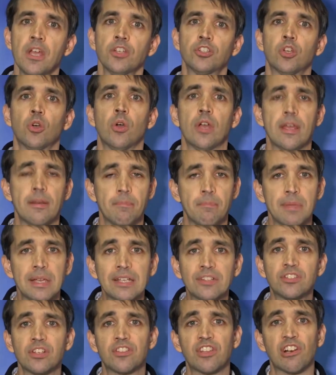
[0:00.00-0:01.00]
So it
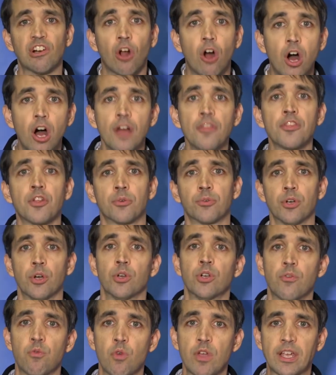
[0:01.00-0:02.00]
means that they're on the
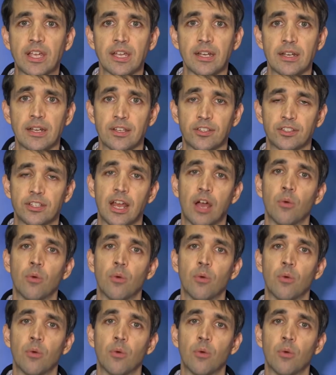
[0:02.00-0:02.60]
road of wickedness.